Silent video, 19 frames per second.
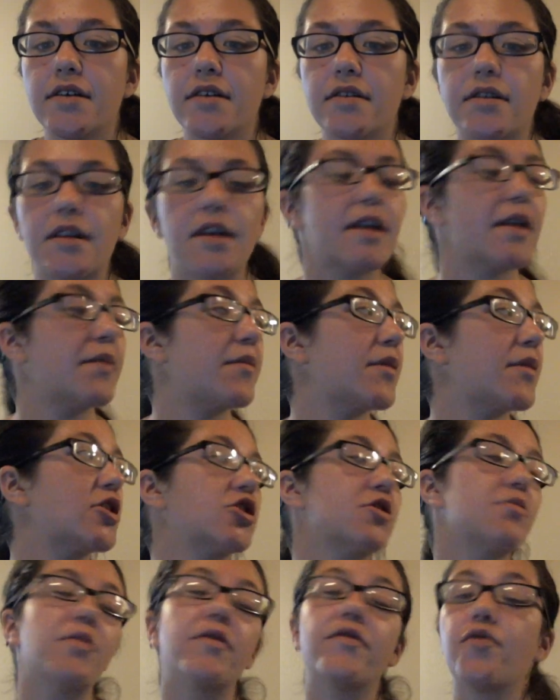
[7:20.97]
Like I
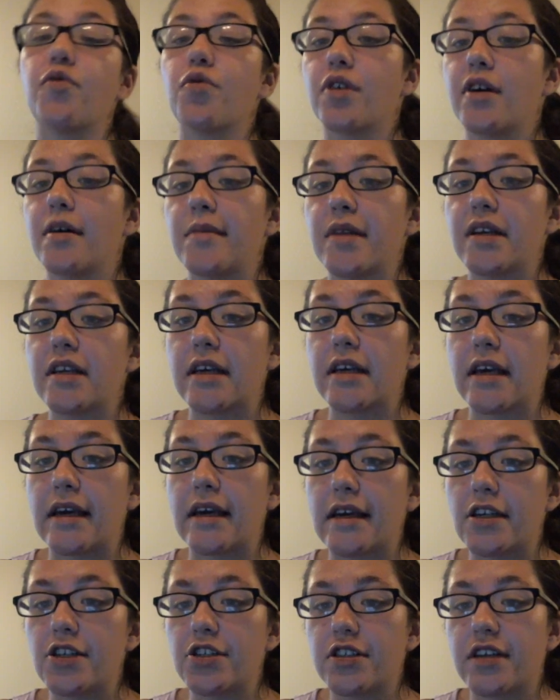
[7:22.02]
mentioned before, I'm
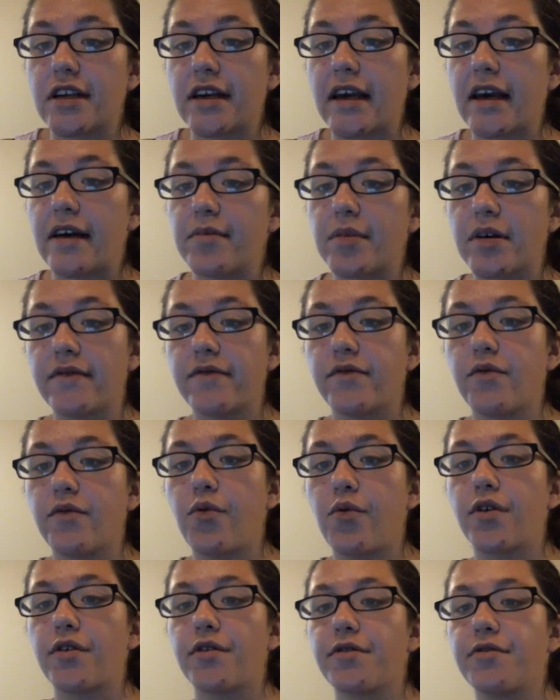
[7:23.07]
engaged. I have been
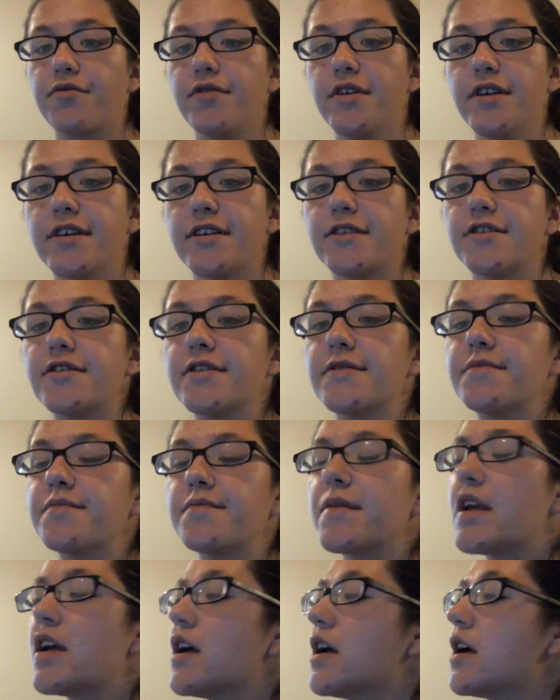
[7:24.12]
for 3 years.
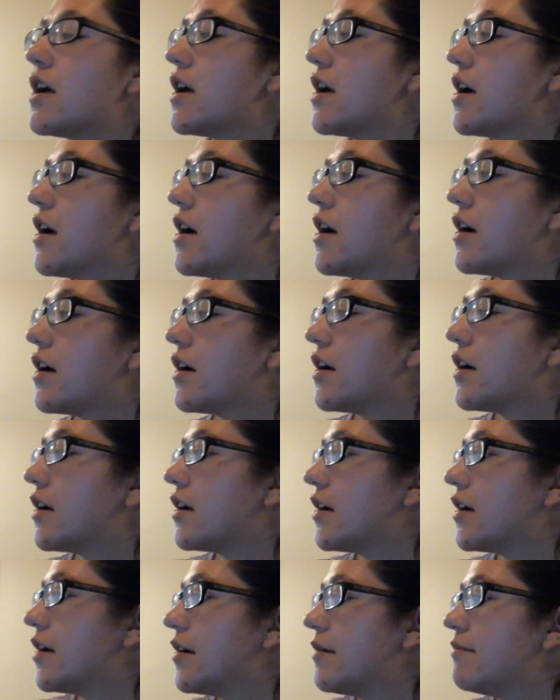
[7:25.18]

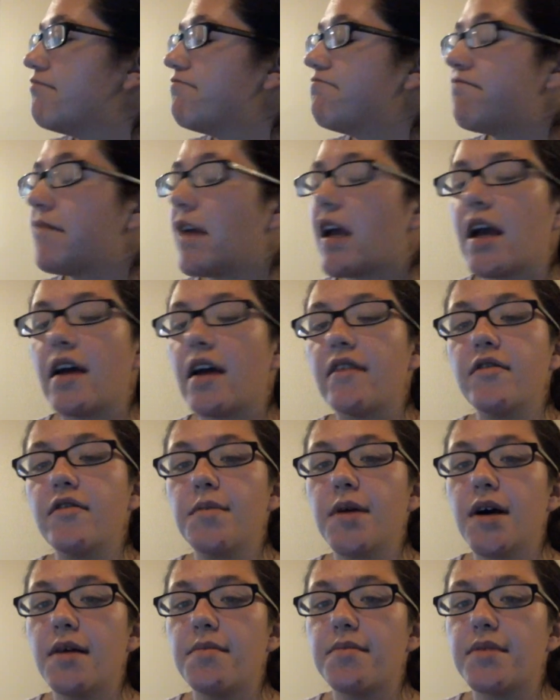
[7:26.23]
I have a
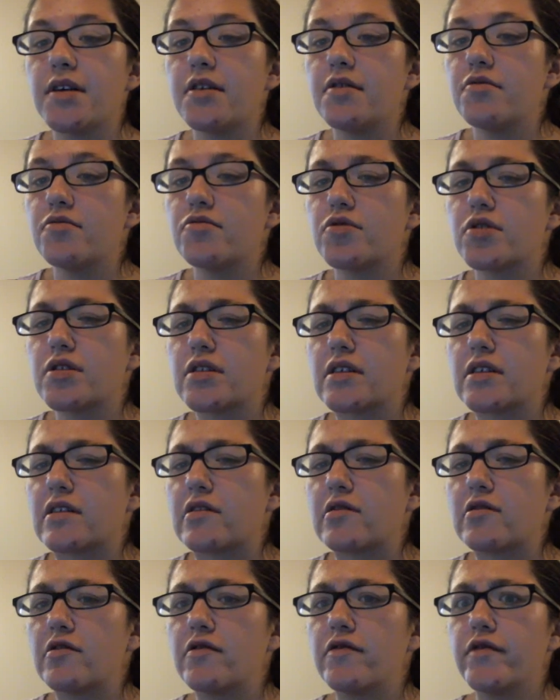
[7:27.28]
puppy who's sitting
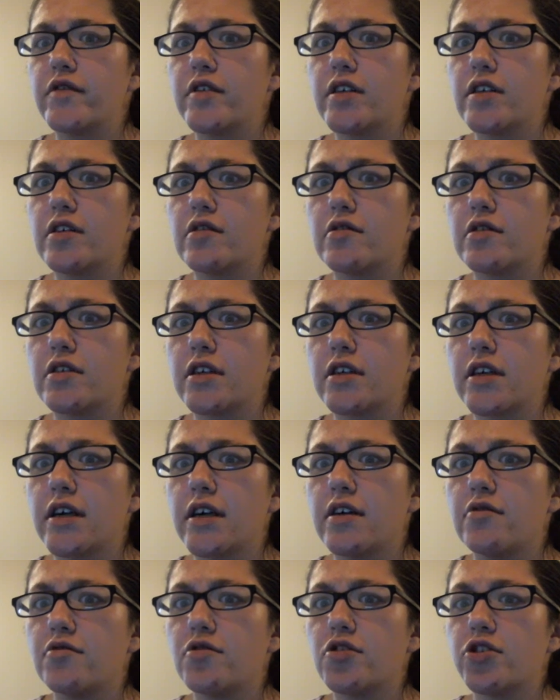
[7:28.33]
over there on the
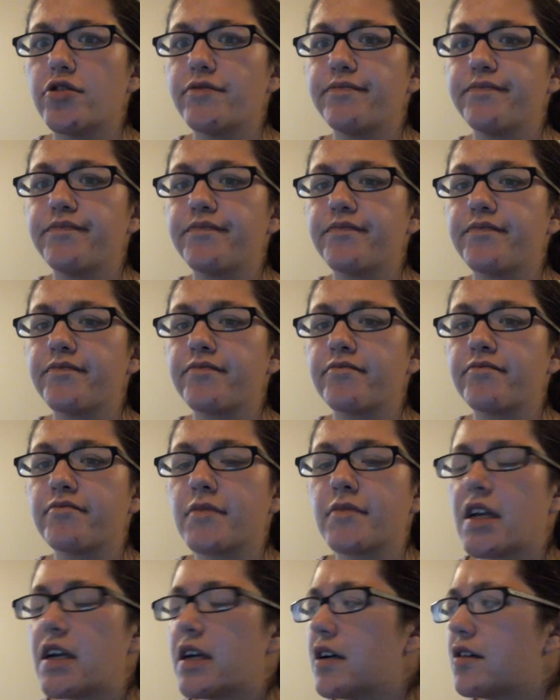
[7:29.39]
couch.
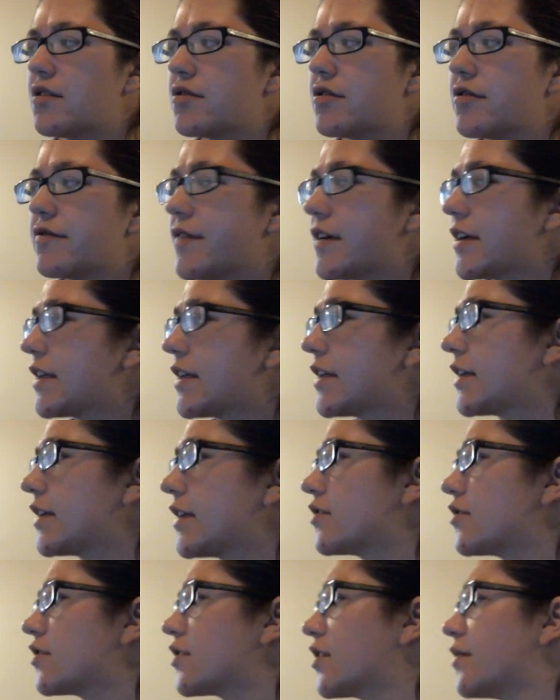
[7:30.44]
I don't know if I can get
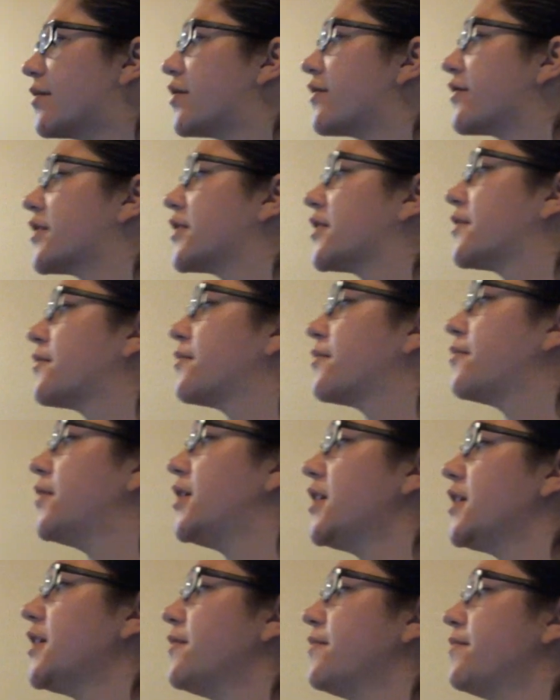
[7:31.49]
her to come over here.
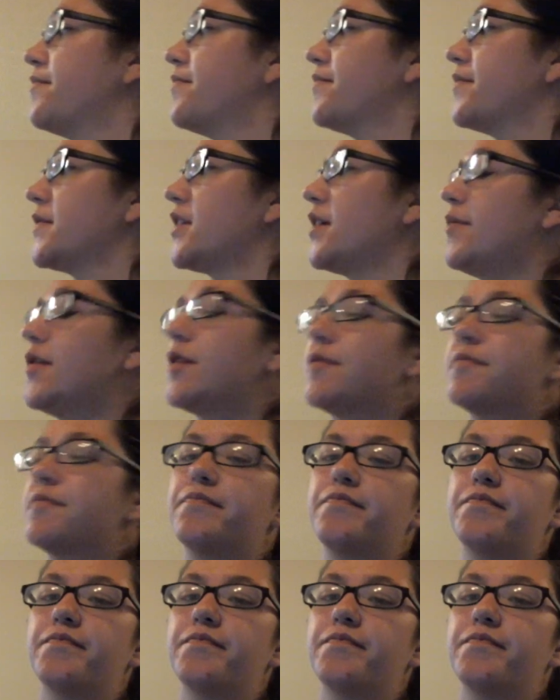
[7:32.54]
Bonnie, come here.